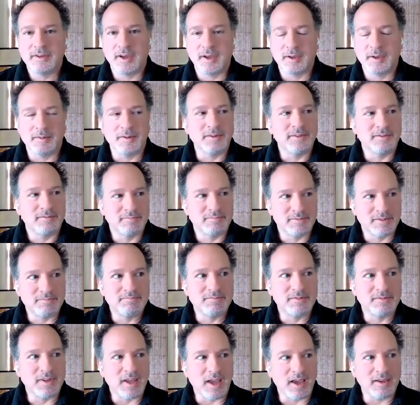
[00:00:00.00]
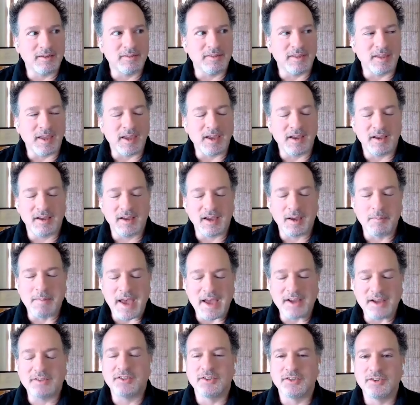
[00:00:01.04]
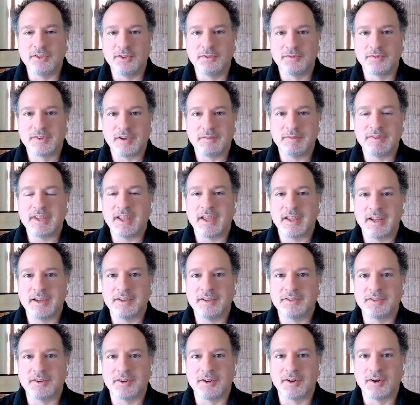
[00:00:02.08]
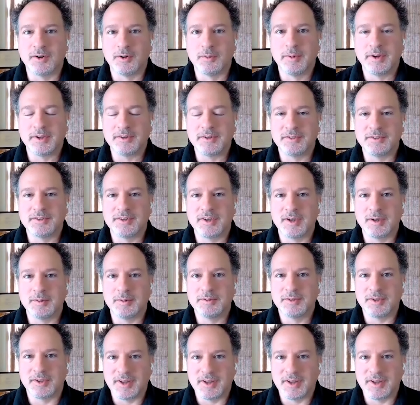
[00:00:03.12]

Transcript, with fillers: I I imagine you've given that answer a whole bunch of times.